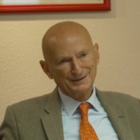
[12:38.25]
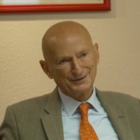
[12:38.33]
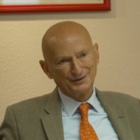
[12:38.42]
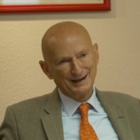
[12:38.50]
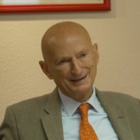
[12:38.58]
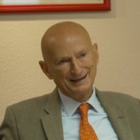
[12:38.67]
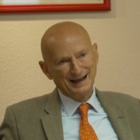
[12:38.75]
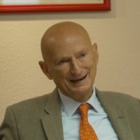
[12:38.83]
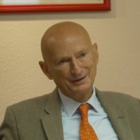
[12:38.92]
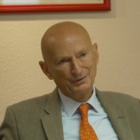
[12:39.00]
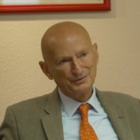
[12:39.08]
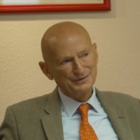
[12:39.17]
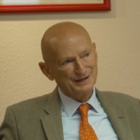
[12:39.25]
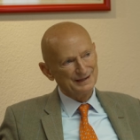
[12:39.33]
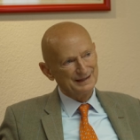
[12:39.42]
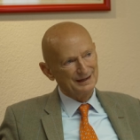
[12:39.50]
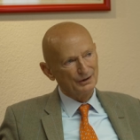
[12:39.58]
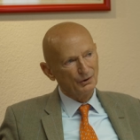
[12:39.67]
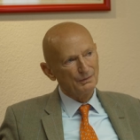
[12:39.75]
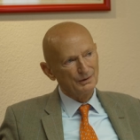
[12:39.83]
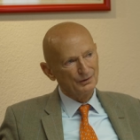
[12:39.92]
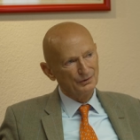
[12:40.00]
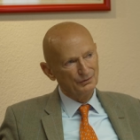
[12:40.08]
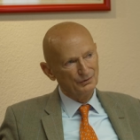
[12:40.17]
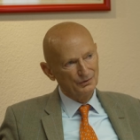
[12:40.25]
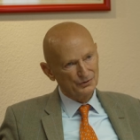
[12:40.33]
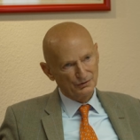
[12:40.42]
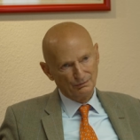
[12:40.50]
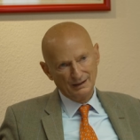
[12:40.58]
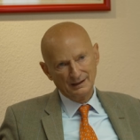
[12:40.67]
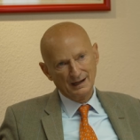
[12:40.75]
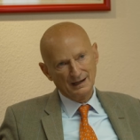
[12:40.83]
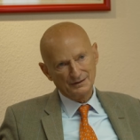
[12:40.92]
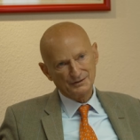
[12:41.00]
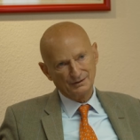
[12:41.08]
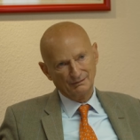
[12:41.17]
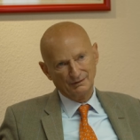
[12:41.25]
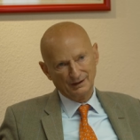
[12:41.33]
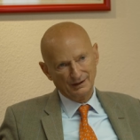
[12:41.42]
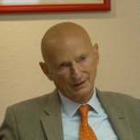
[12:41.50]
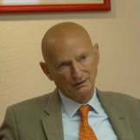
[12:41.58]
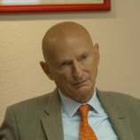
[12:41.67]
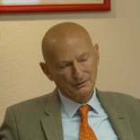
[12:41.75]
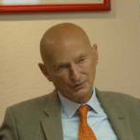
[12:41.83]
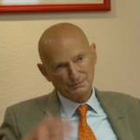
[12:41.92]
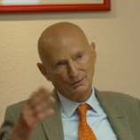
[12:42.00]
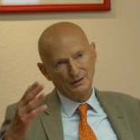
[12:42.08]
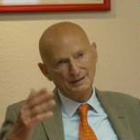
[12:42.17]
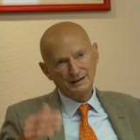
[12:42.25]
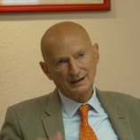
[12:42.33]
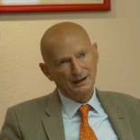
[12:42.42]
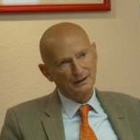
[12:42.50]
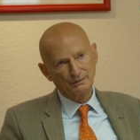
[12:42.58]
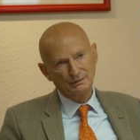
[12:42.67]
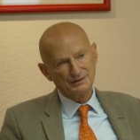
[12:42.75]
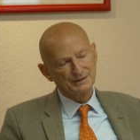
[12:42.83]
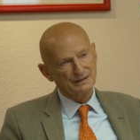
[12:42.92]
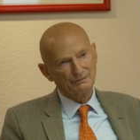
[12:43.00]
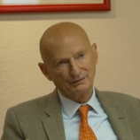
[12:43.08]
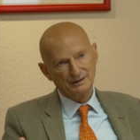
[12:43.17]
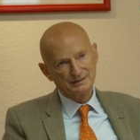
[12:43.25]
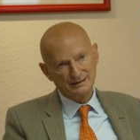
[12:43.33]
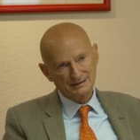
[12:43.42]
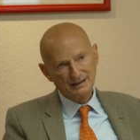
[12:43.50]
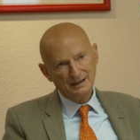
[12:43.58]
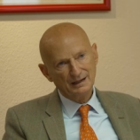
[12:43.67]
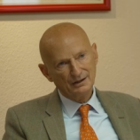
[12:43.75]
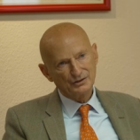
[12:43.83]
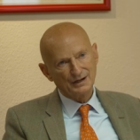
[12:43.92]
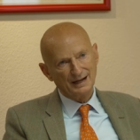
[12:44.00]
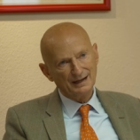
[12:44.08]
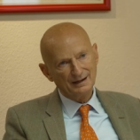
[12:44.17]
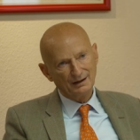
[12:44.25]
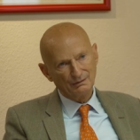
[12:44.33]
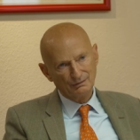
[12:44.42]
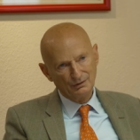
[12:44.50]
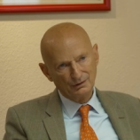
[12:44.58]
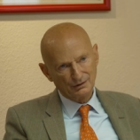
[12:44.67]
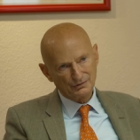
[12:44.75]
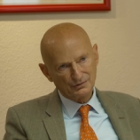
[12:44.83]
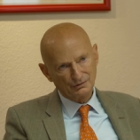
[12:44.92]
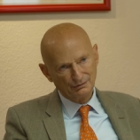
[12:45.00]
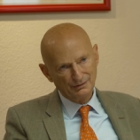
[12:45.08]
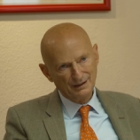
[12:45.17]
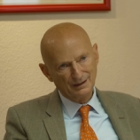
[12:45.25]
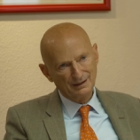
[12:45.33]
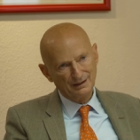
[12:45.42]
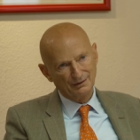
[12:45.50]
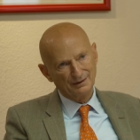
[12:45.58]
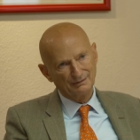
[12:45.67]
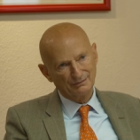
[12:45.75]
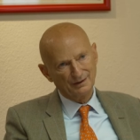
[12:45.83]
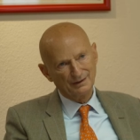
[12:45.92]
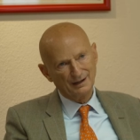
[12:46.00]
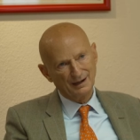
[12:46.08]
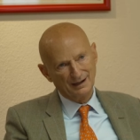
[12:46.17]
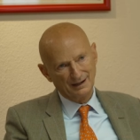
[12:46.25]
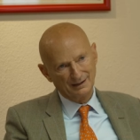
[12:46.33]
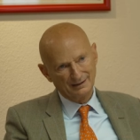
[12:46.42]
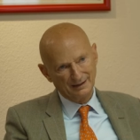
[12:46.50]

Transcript: So I, I, don't think the global rules will last very long because politically we see, for instance, China works really on a very hard